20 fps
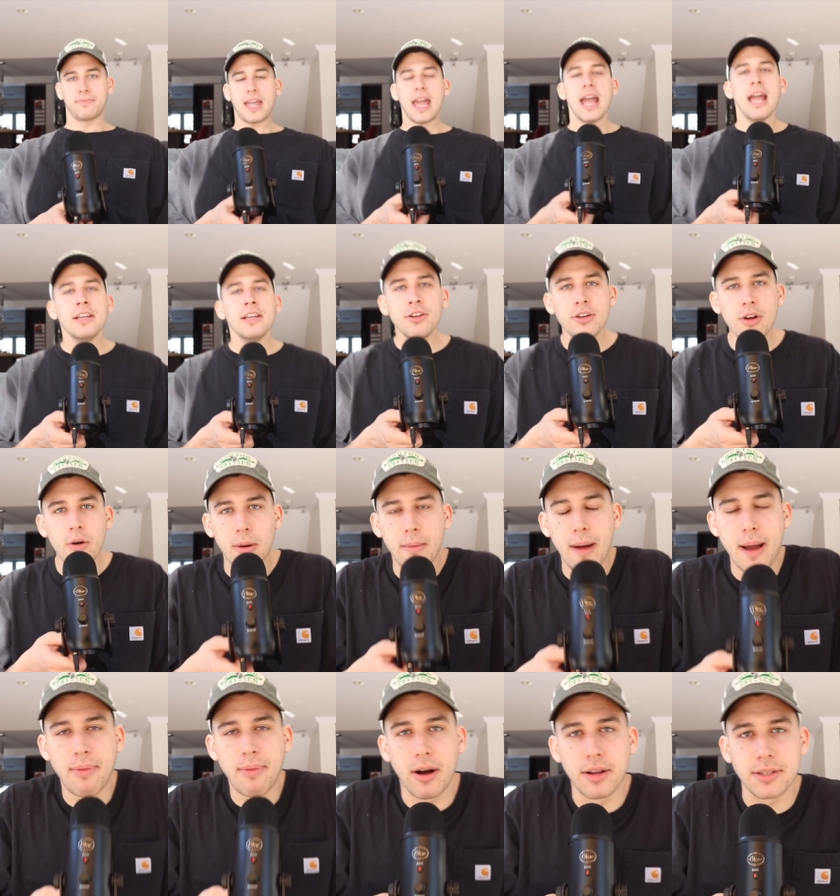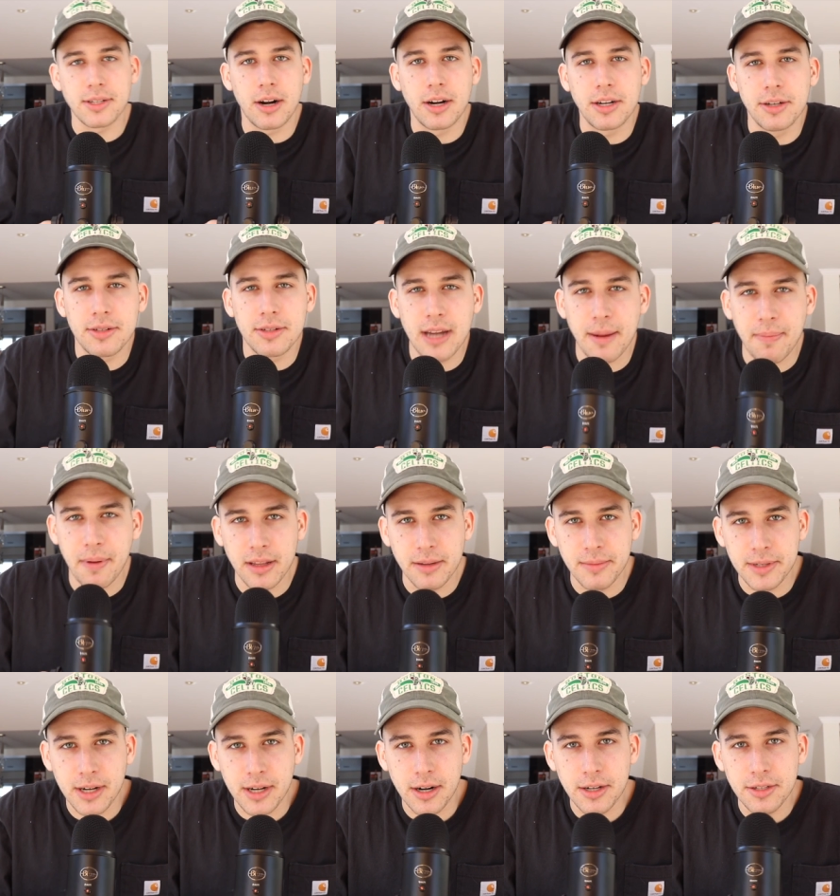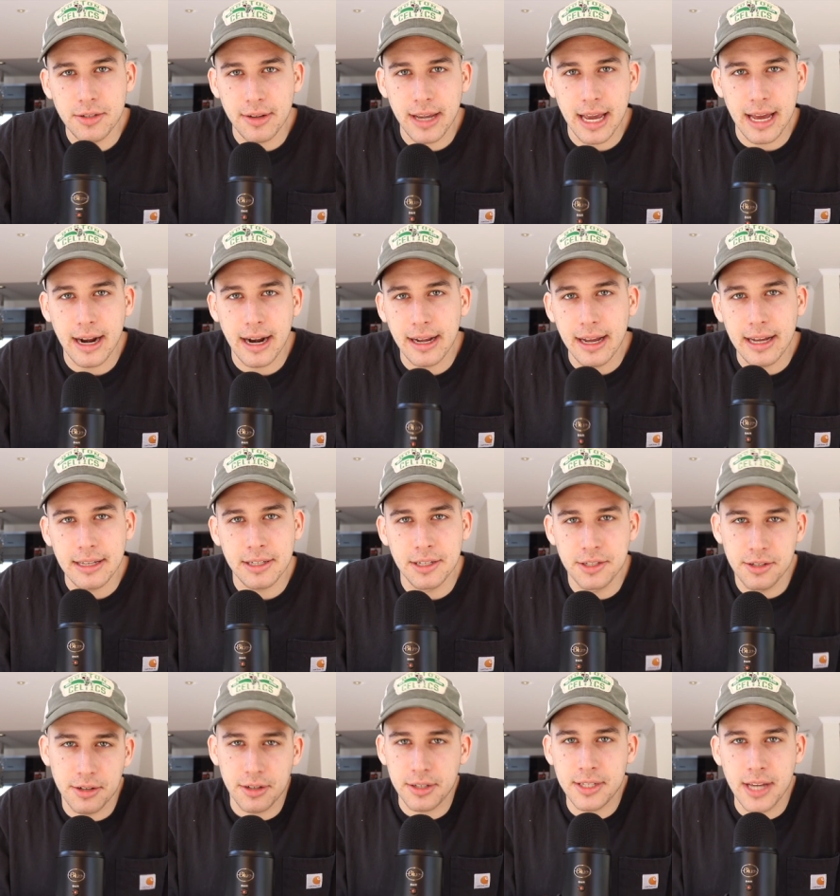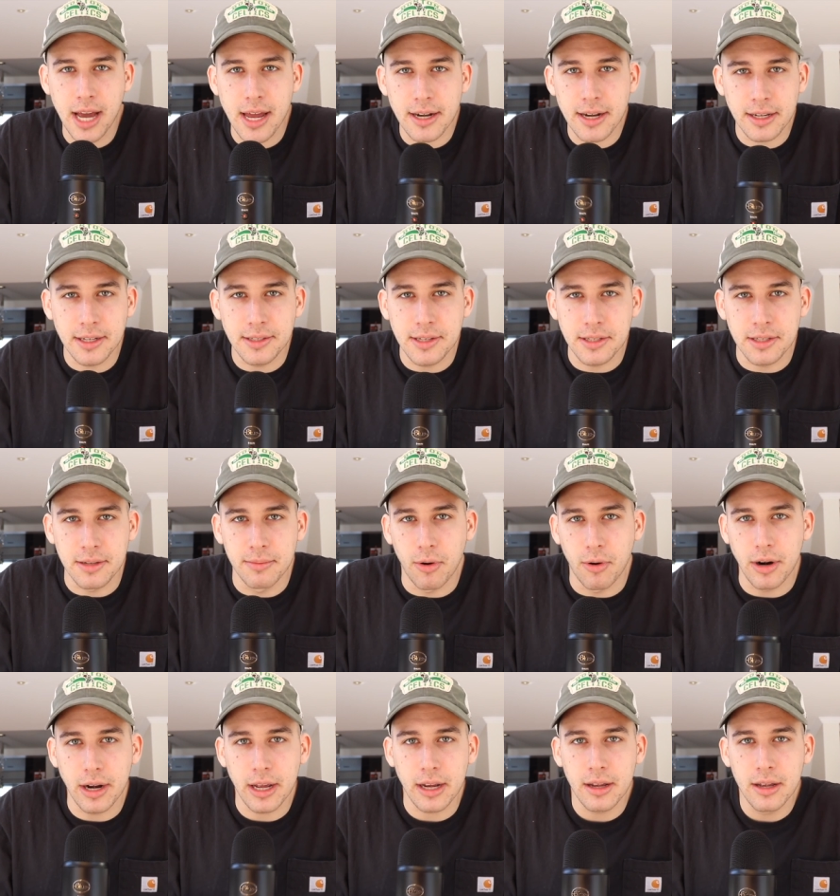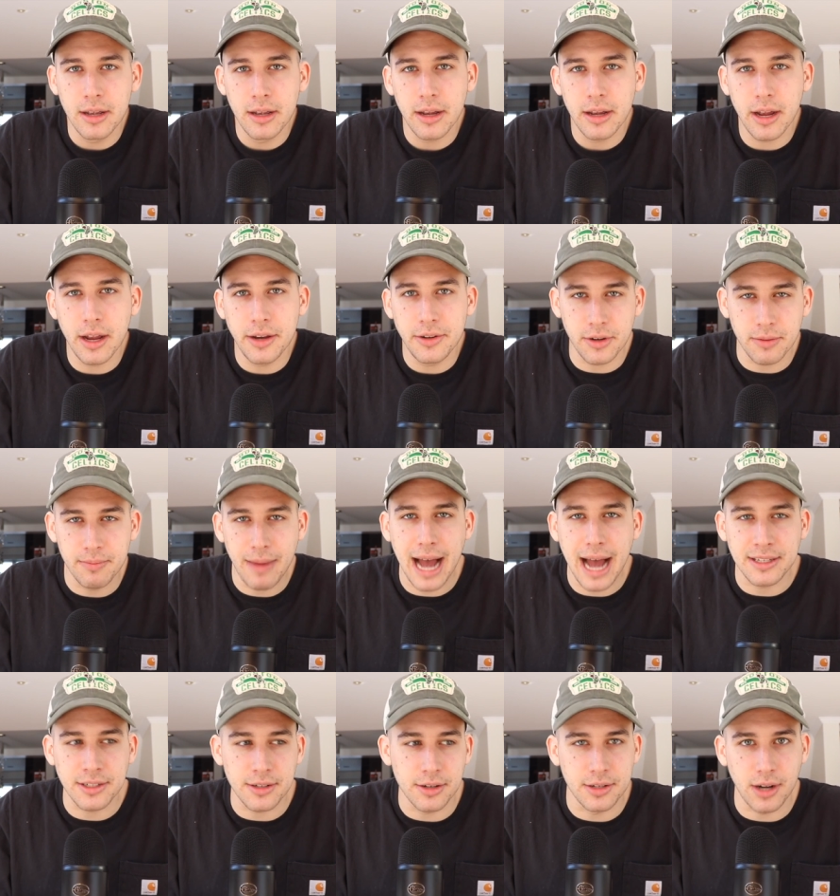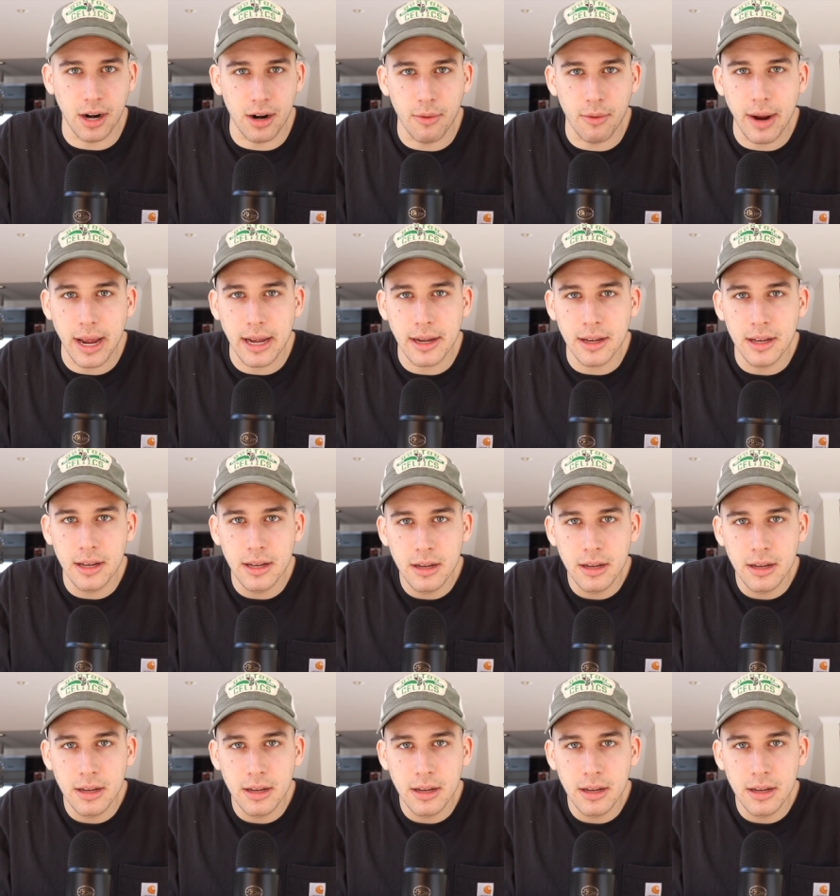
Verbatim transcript: And you know where my balls are and you step on them as hard as you can, I guess, because you're excited because it's the morning and your masters are awake.